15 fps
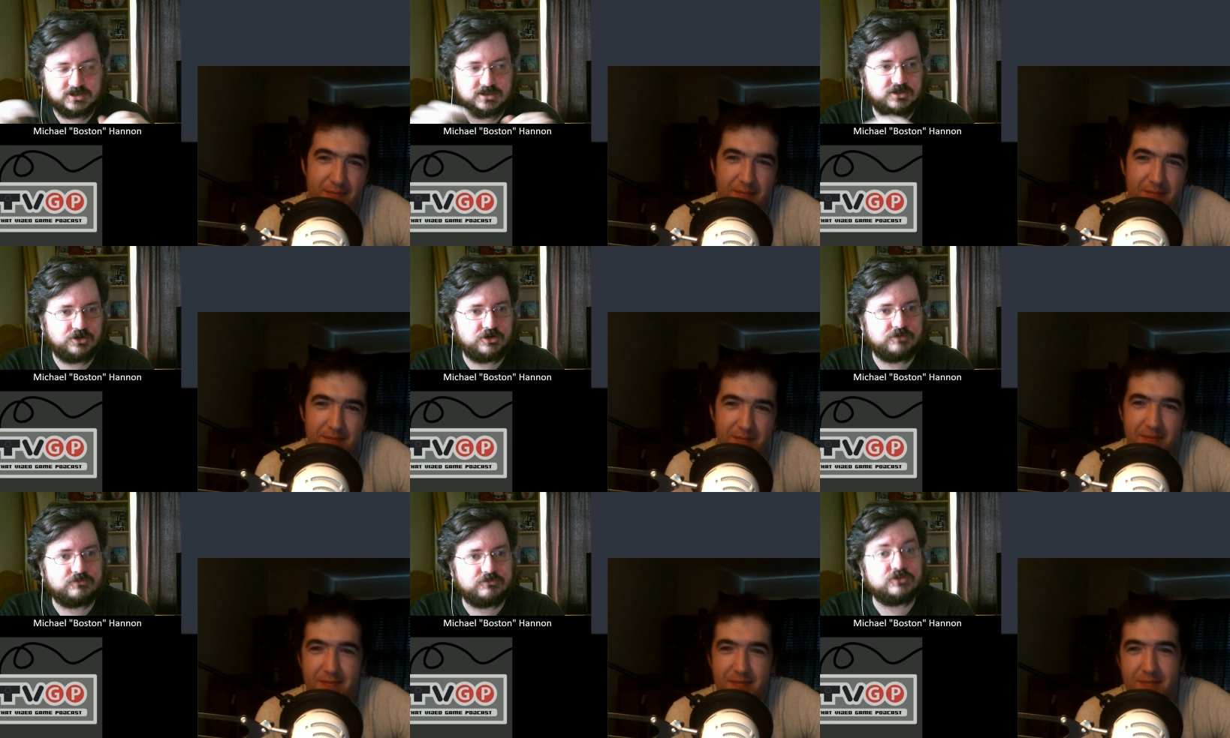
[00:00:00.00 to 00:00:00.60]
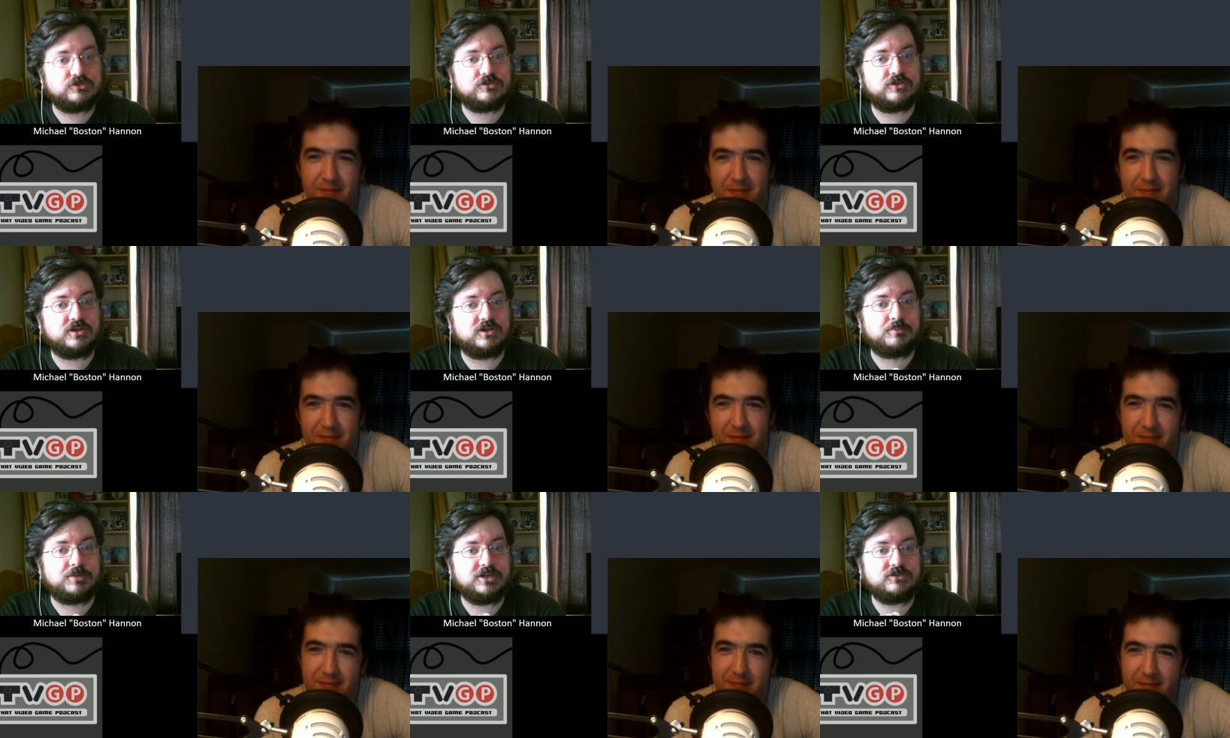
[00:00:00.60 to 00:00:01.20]
Speaker 1: in our adventures in the
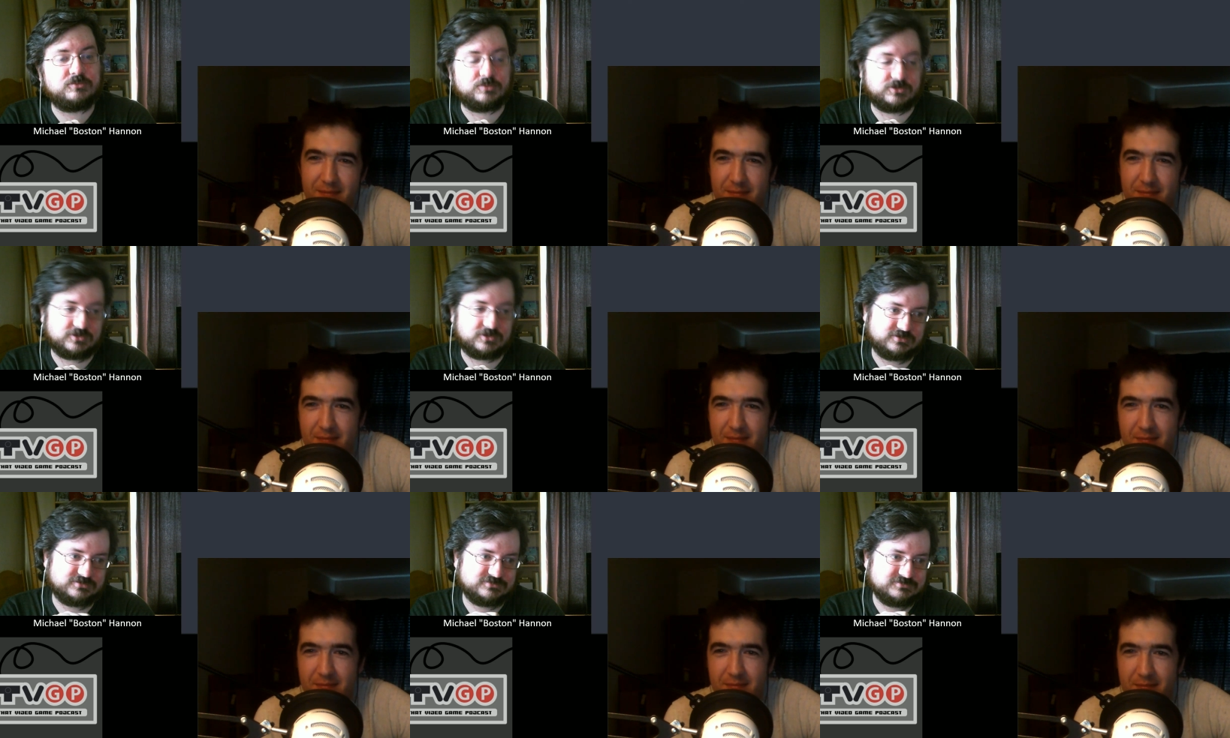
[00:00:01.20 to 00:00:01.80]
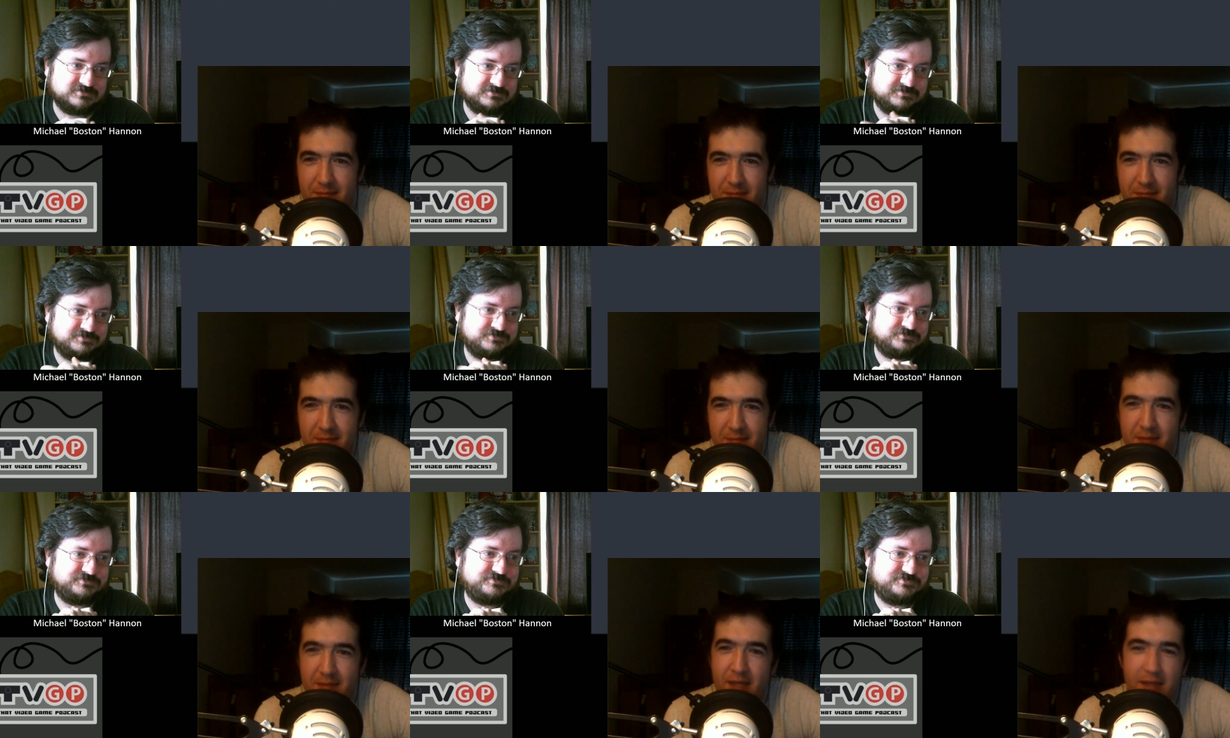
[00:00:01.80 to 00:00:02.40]
basement.
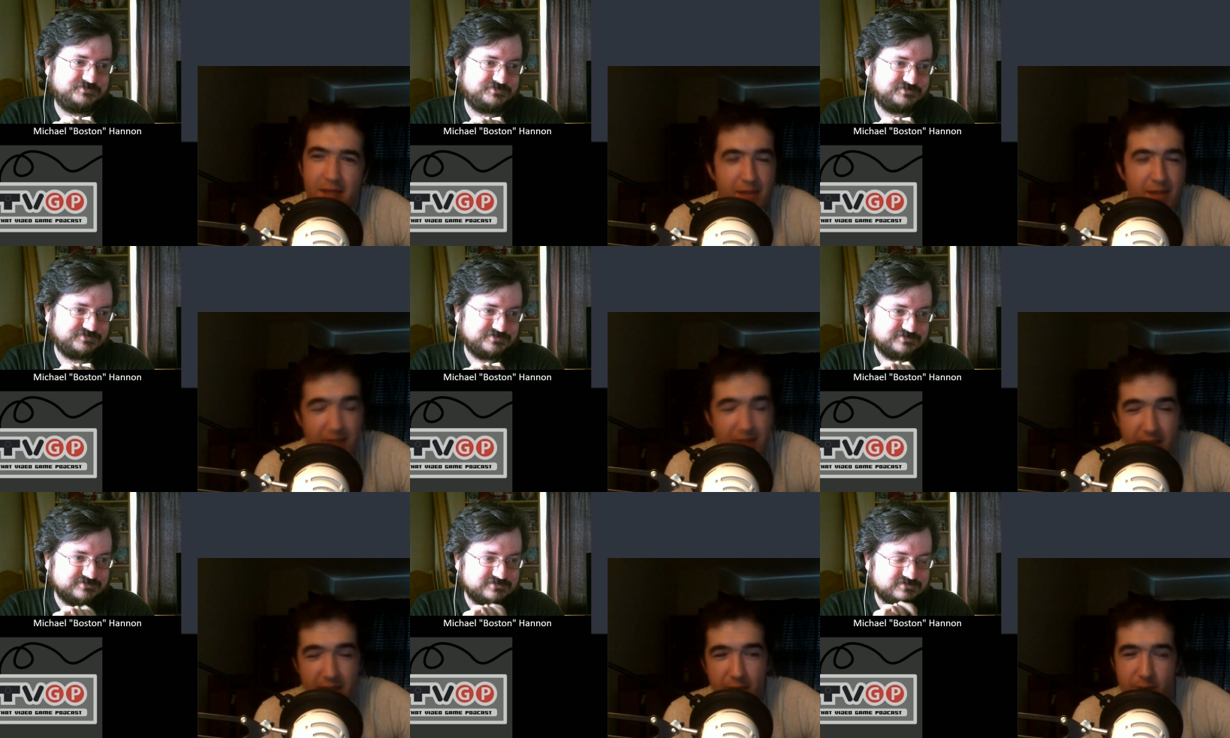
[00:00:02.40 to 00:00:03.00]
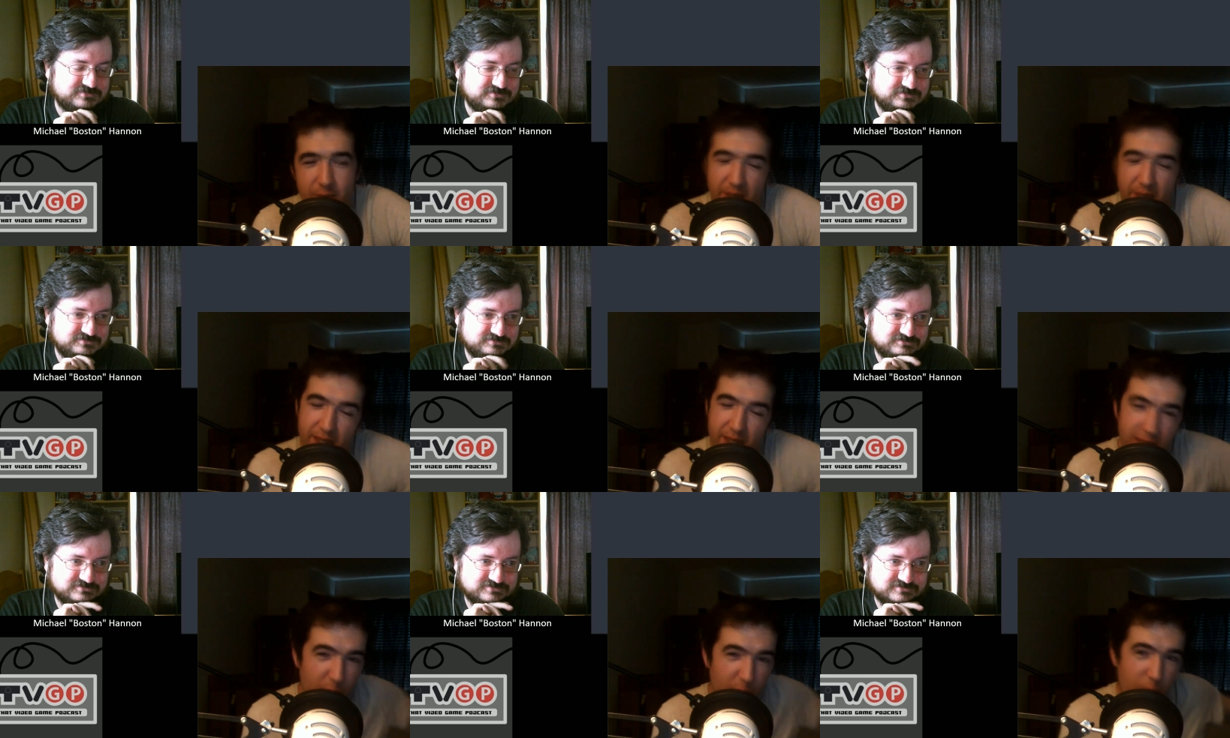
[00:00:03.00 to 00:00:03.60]
Speaker 2: Thank you. I
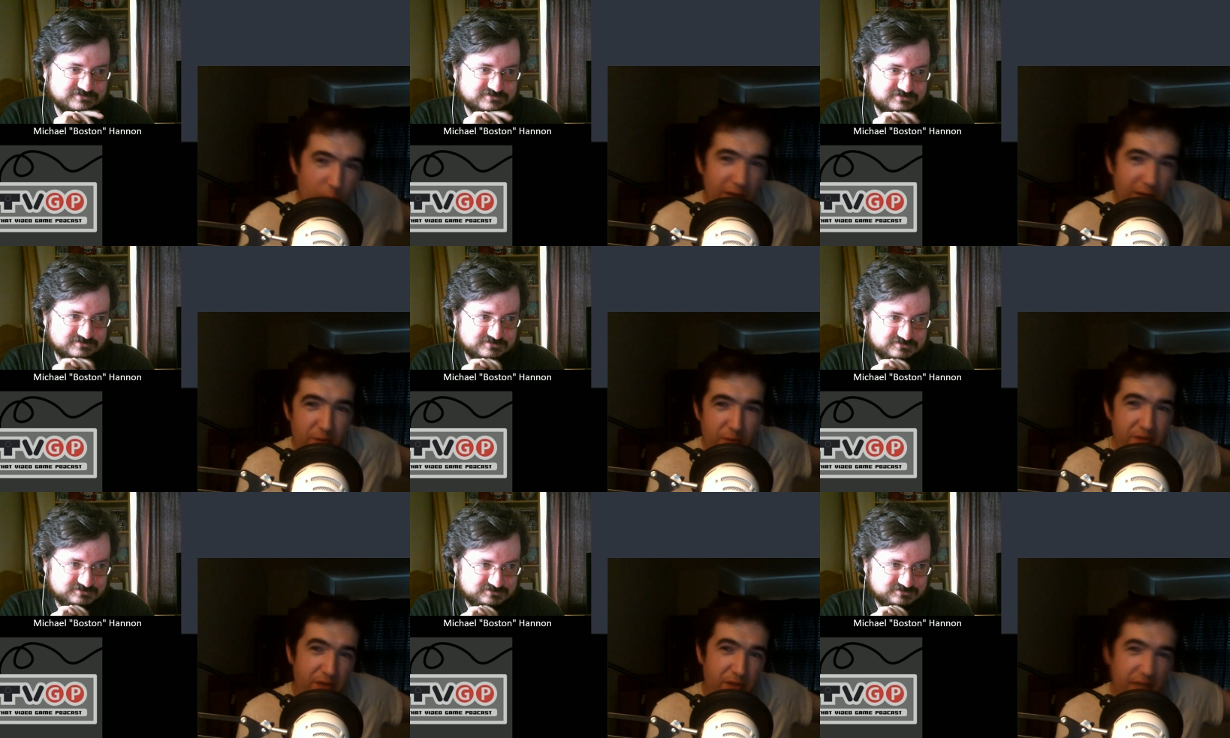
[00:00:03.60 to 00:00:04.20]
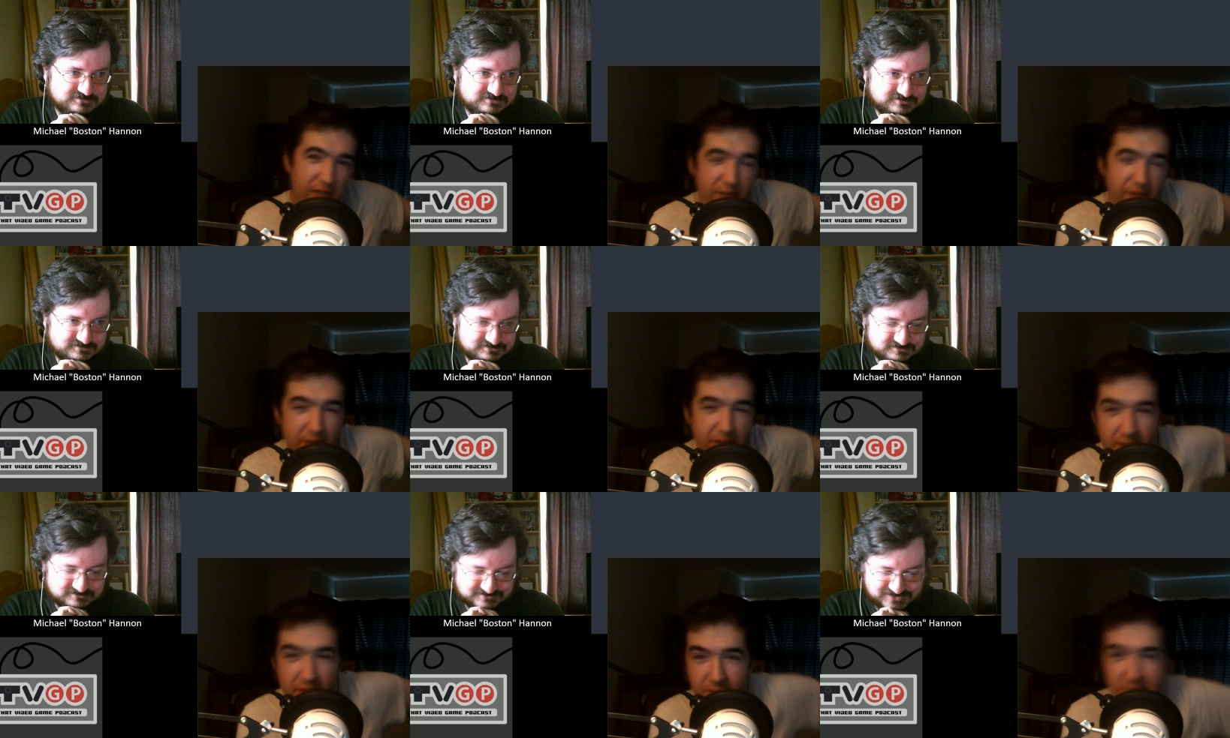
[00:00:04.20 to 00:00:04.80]
like the new bed we've got down
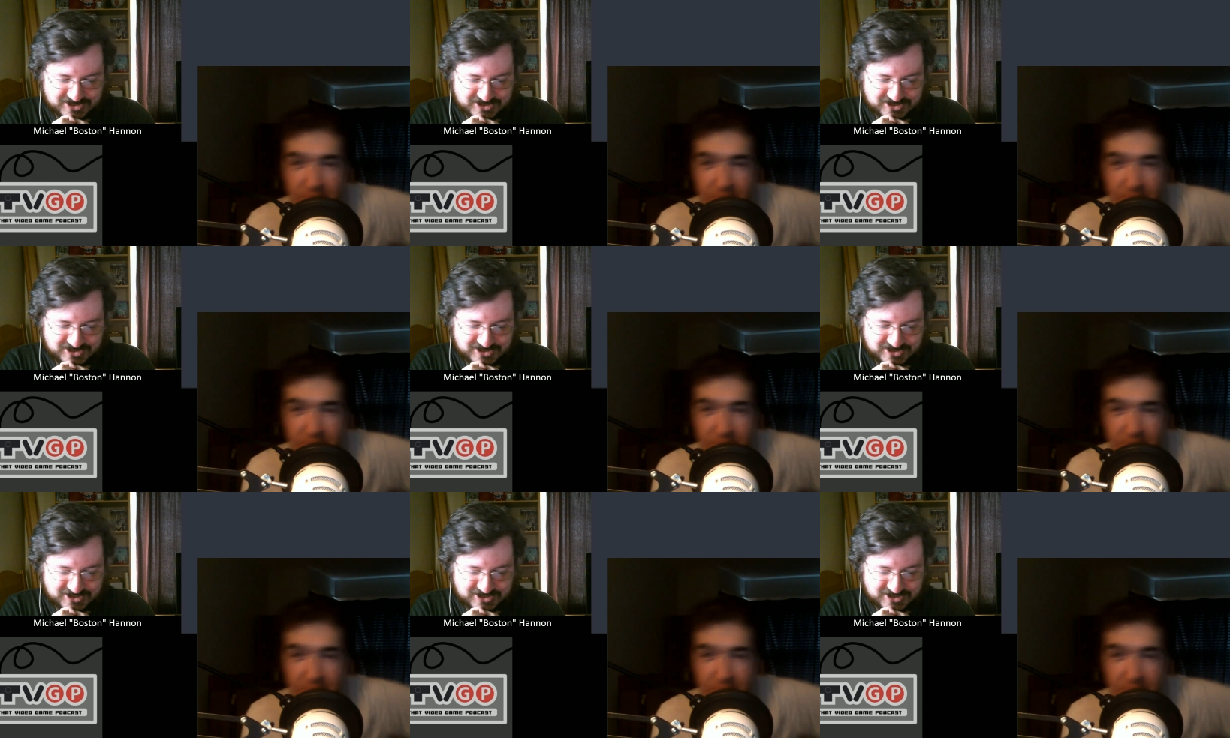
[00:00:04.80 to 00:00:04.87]
here.